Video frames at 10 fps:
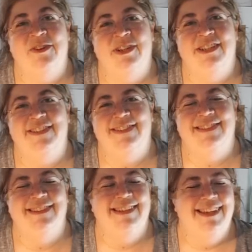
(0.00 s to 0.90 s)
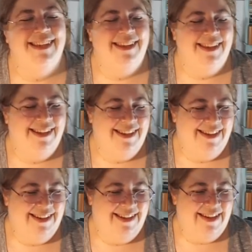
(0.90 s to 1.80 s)
series.
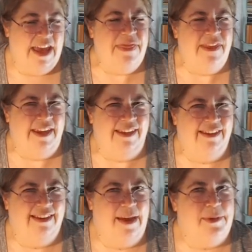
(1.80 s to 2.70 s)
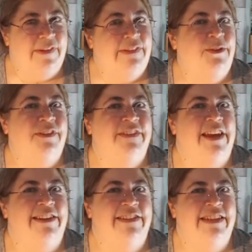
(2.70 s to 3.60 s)
I think I'm on series
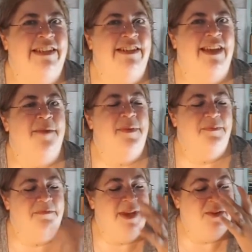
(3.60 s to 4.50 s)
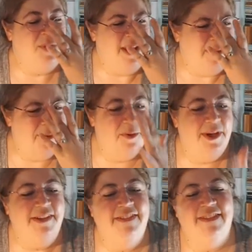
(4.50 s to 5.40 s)
19. I'm midway through
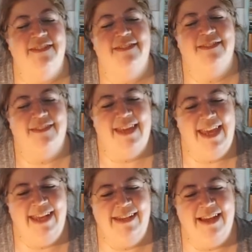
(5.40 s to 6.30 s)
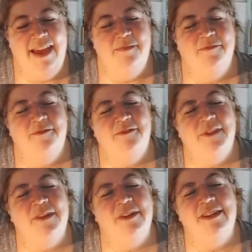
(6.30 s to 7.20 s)
it and I'm
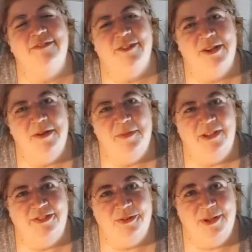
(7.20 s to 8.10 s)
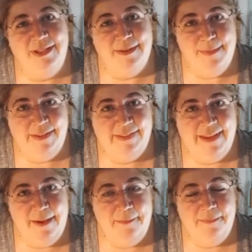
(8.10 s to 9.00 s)
very, very much going to miss
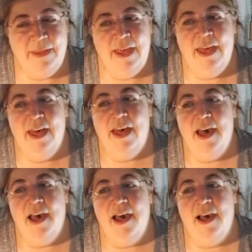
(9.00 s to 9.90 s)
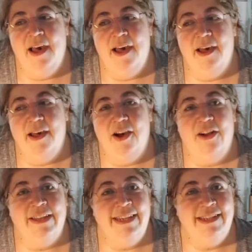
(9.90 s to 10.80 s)
them.
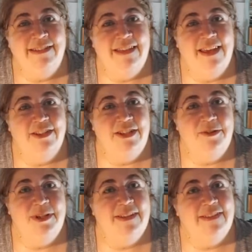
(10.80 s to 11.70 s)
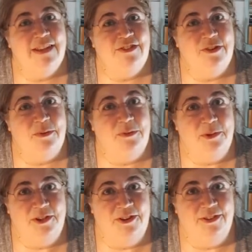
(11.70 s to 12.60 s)
All I can tell you is that Jones
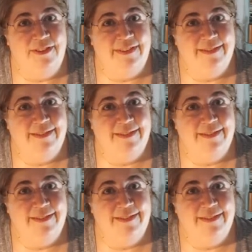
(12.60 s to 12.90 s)
returns.